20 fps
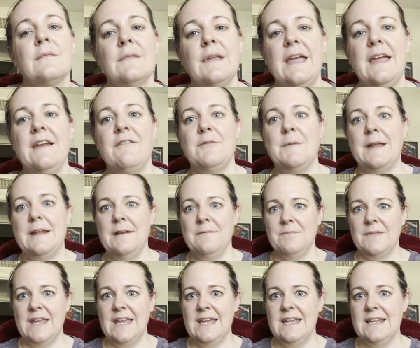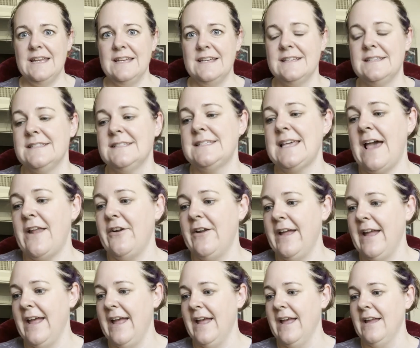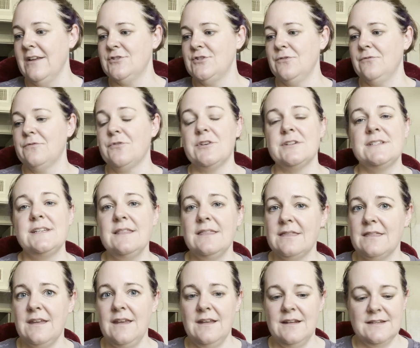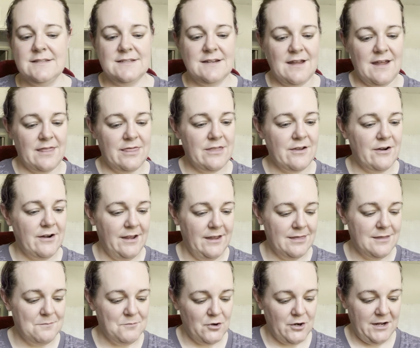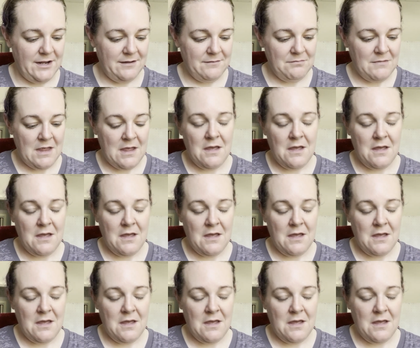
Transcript: Hey everybody, it is Saturday, June 14th. It is 9:30 in the morning.